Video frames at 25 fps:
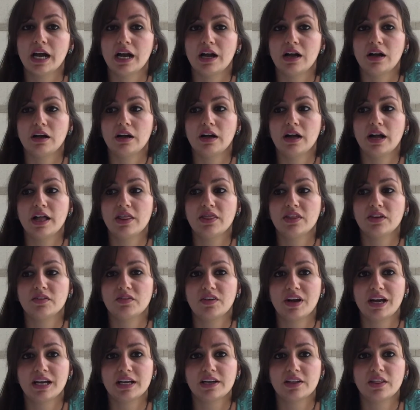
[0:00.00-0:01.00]
uh, and the
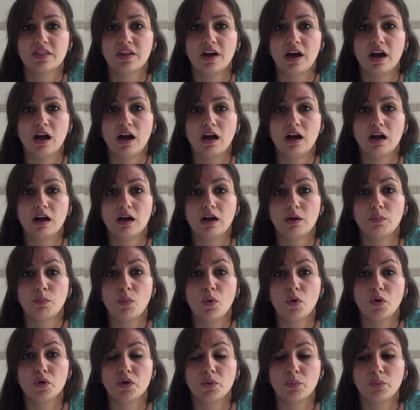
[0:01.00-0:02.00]
fact that a
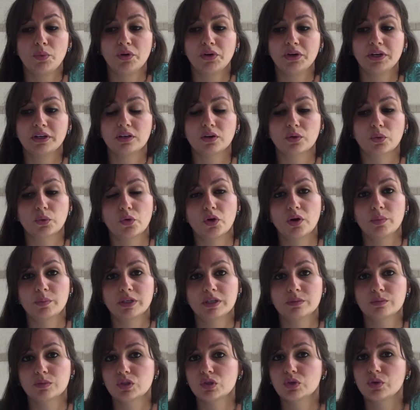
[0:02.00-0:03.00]
monomeric
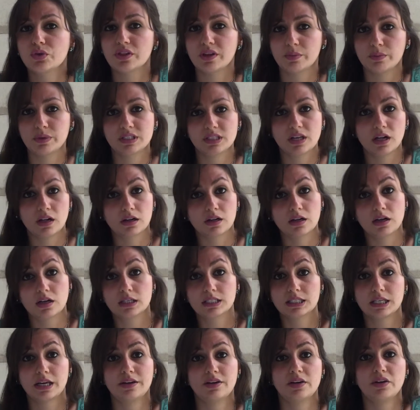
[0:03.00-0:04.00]
chromium 2 in the bis
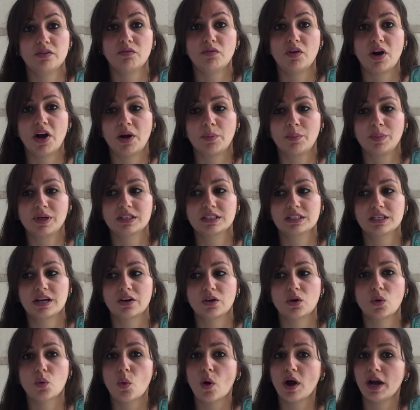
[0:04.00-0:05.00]
alkoxide environment
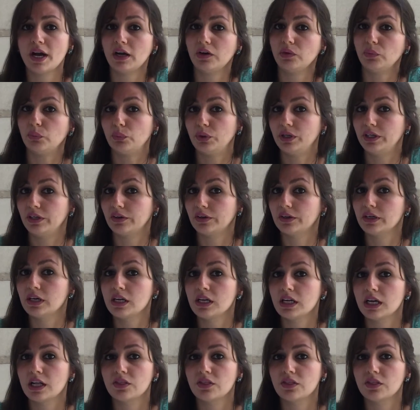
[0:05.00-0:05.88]
are quite rare